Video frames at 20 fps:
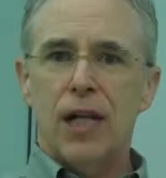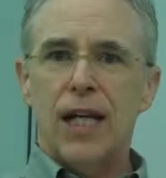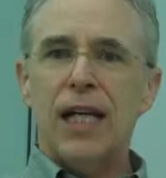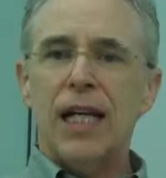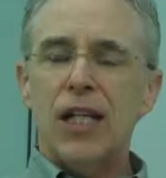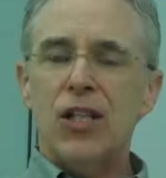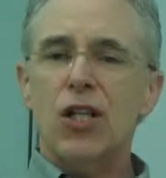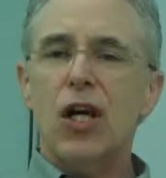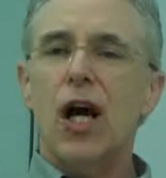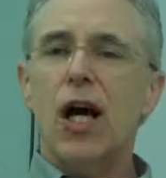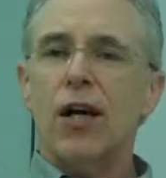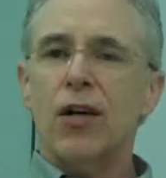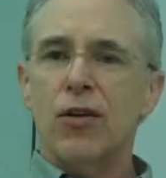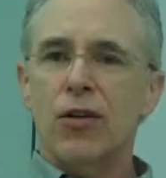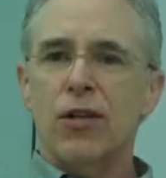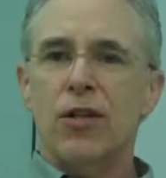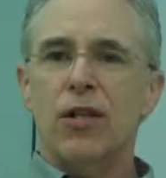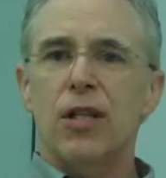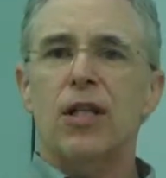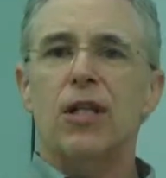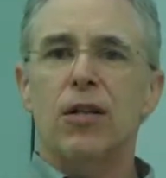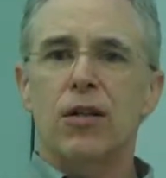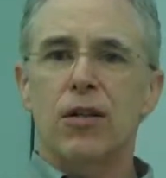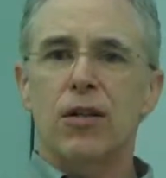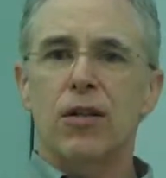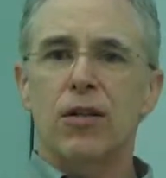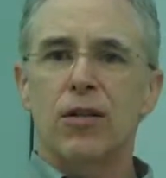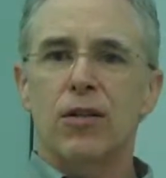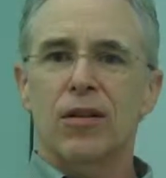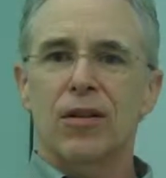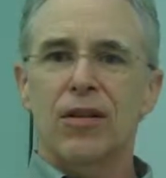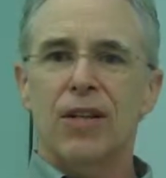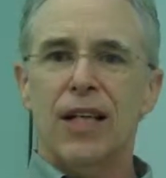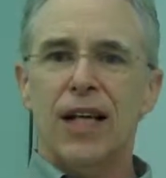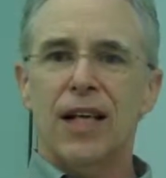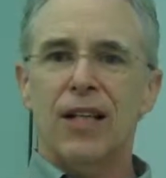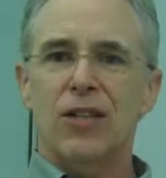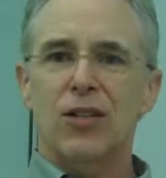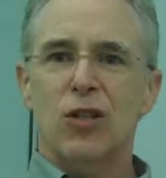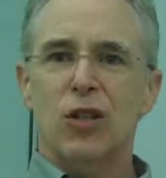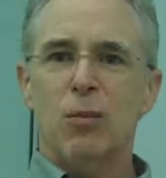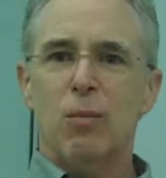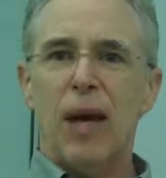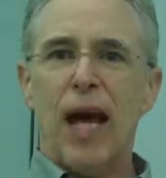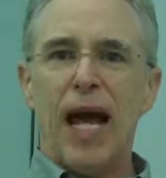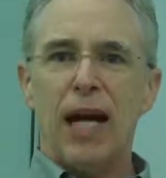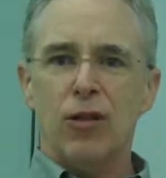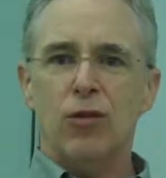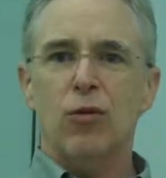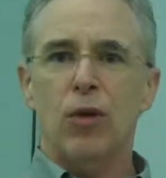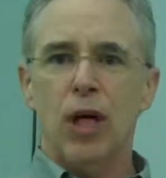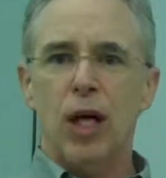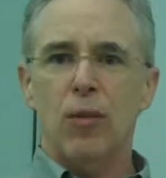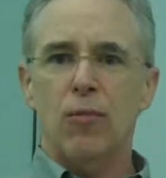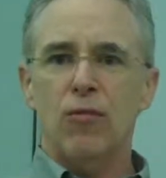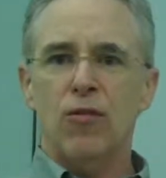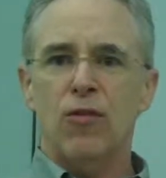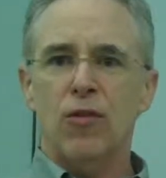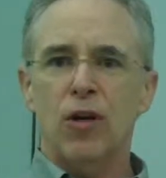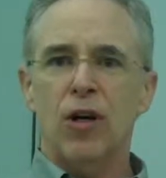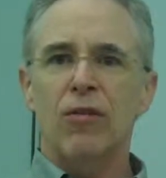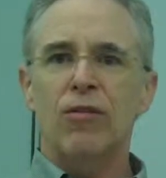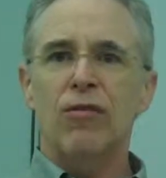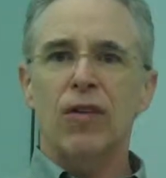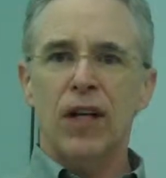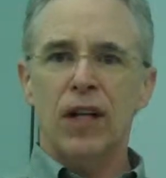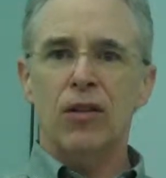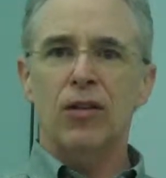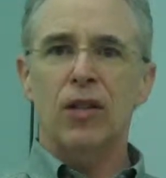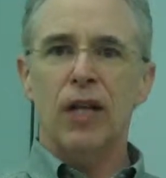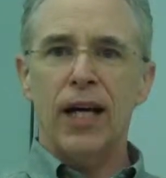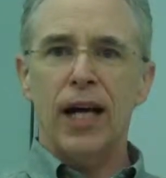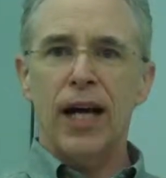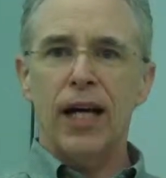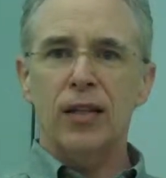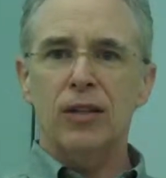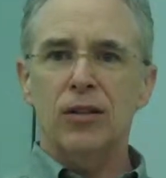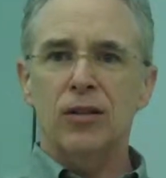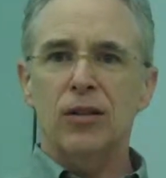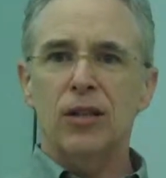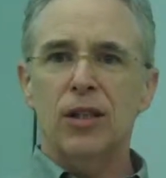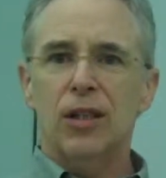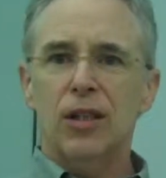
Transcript: an entire theater that is the backdrop for our final act,